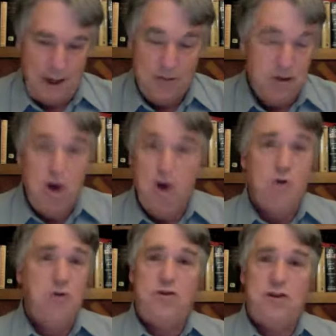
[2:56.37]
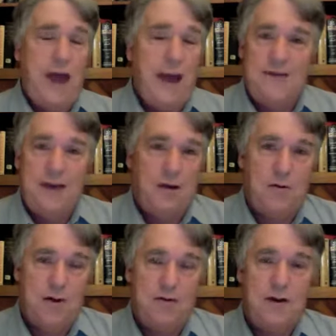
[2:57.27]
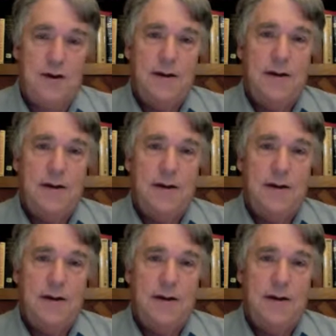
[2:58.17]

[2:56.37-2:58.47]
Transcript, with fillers: a huge tax increase.